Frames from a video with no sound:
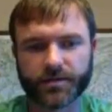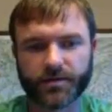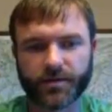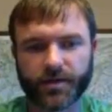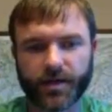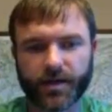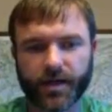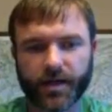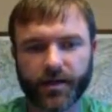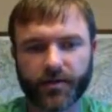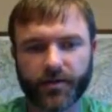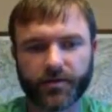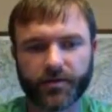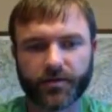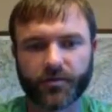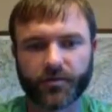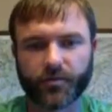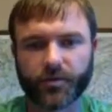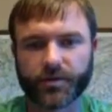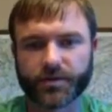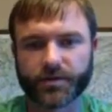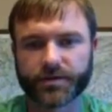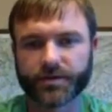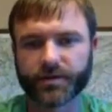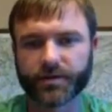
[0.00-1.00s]
of the catheter
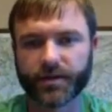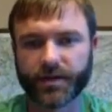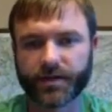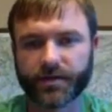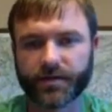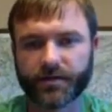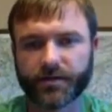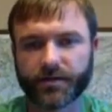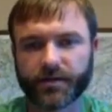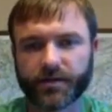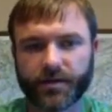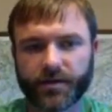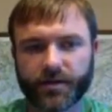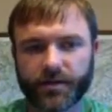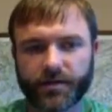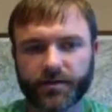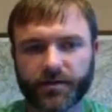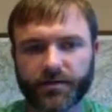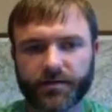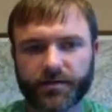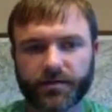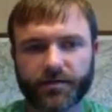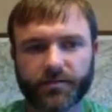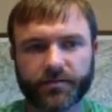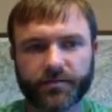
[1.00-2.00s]
when selecting the
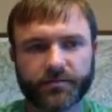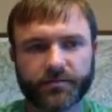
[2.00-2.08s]
kit.